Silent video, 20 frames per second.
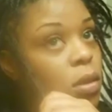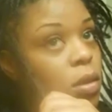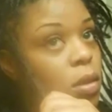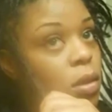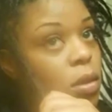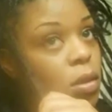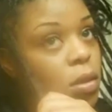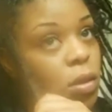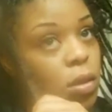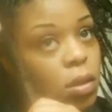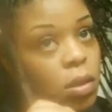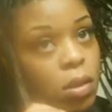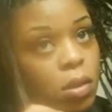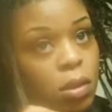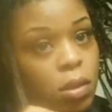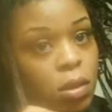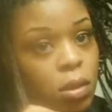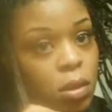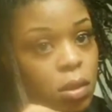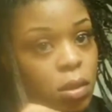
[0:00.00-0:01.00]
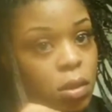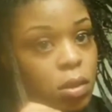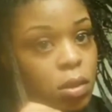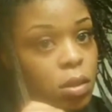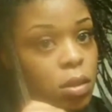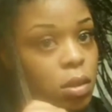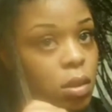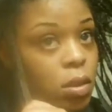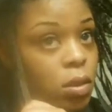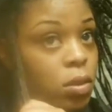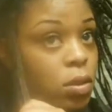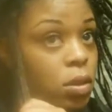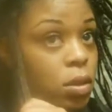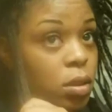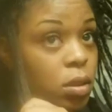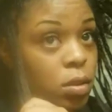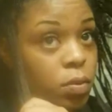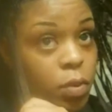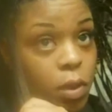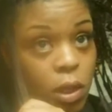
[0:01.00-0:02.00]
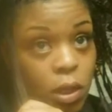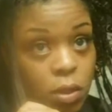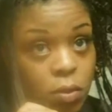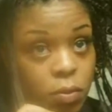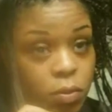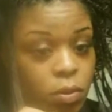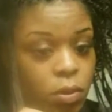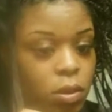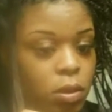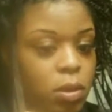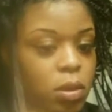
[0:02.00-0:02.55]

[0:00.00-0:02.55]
to look close as possible